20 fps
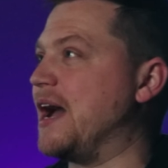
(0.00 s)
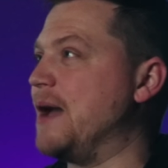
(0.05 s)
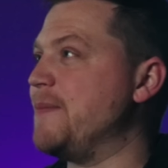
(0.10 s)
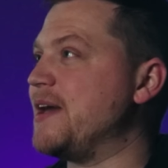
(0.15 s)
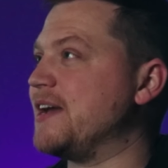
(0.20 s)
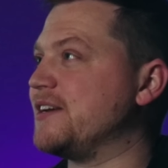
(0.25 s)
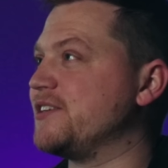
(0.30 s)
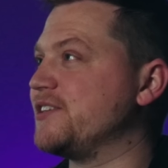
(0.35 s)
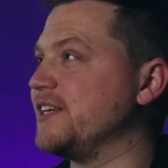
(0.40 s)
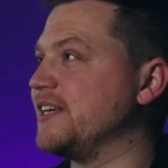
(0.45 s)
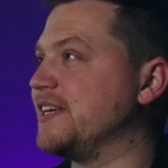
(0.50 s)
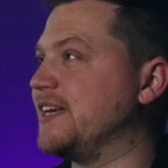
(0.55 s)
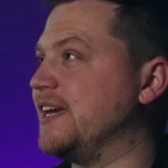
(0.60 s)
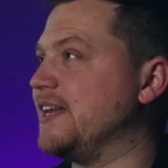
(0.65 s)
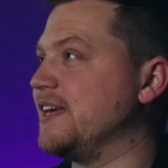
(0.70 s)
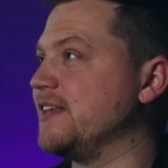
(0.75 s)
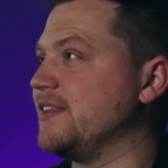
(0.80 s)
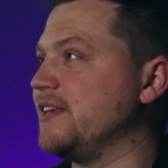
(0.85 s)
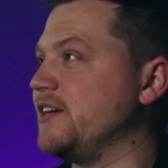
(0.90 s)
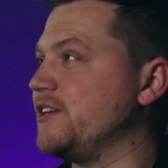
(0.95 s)
I'm actually
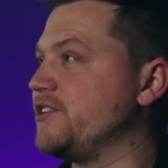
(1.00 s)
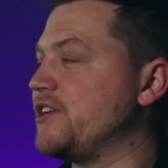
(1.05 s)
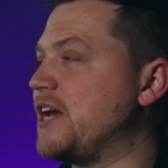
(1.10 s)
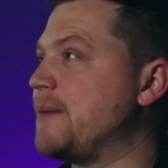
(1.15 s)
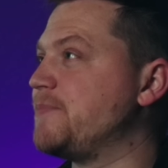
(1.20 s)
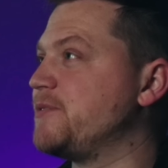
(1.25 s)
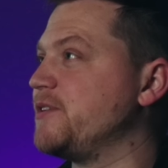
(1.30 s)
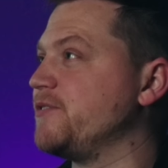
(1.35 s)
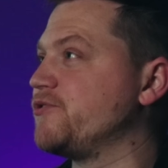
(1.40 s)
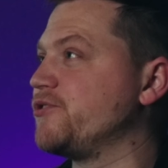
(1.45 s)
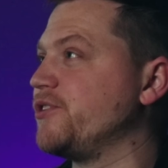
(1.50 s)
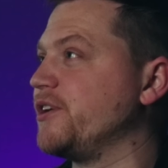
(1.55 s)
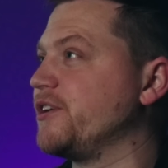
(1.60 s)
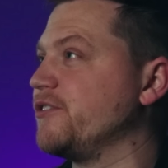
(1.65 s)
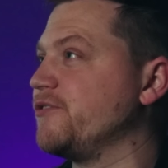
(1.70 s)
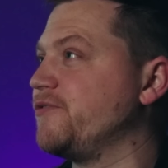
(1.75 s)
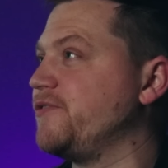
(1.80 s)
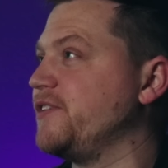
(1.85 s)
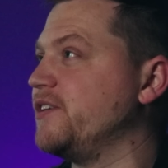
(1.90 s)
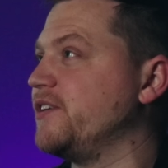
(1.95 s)
getting the adaptive
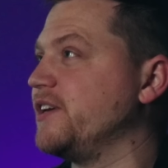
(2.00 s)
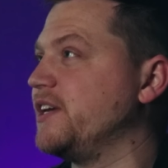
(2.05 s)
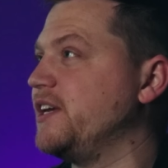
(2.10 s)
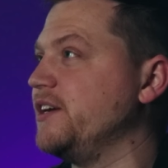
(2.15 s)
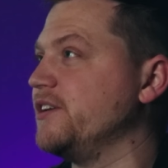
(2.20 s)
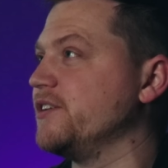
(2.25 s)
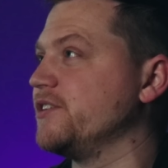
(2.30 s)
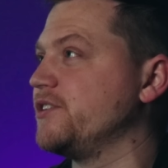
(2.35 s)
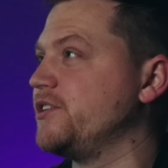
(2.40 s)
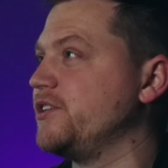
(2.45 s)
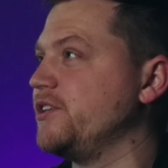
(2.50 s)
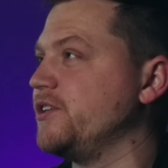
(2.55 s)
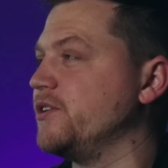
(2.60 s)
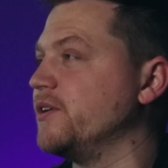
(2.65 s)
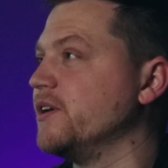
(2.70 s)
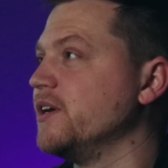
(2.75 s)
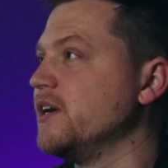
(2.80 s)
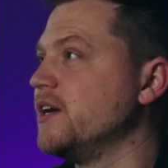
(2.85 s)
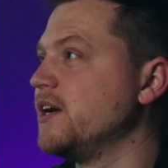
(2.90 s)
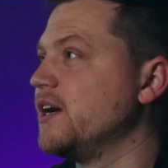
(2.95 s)
trigger feel here
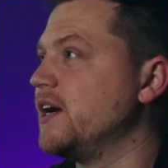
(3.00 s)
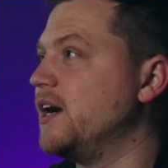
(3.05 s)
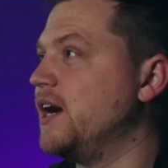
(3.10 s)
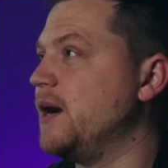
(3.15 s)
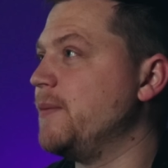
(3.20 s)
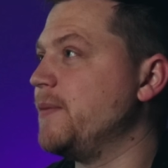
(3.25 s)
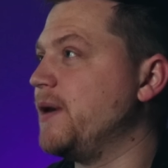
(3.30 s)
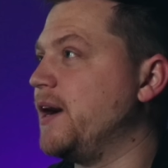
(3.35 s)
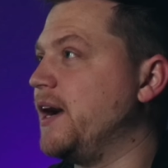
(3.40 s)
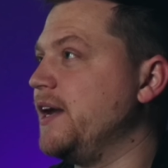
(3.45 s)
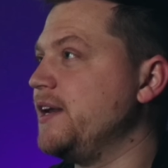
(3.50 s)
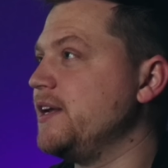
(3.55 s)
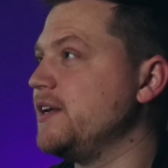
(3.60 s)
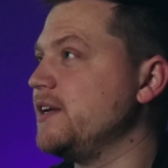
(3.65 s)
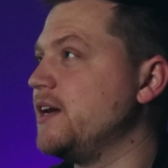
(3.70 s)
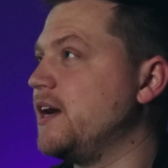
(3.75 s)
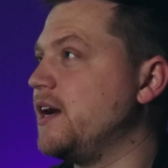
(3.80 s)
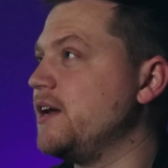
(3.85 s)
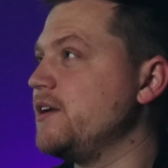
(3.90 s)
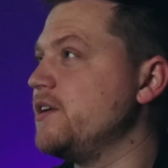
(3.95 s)
too. I did
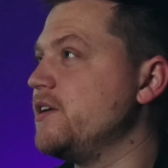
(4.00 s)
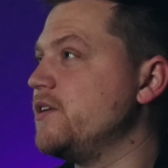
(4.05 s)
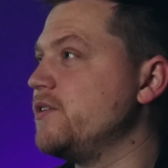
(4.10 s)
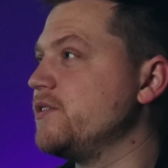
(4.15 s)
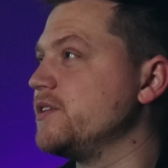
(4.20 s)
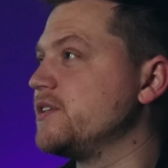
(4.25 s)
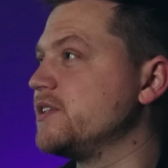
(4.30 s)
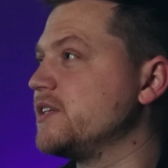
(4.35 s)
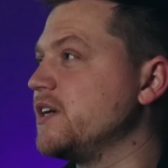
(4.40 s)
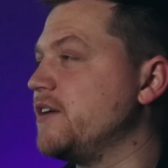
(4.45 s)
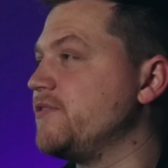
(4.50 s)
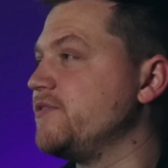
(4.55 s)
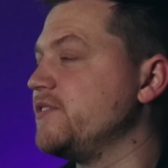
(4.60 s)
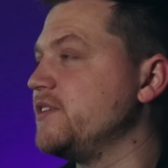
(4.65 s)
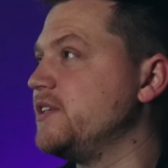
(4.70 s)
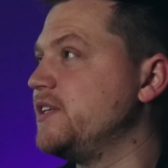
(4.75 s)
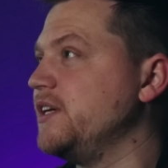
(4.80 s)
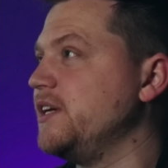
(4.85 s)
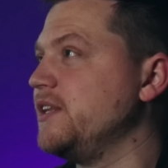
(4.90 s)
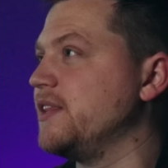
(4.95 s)
not know the Scuff
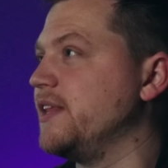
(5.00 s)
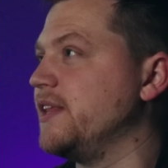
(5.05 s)
did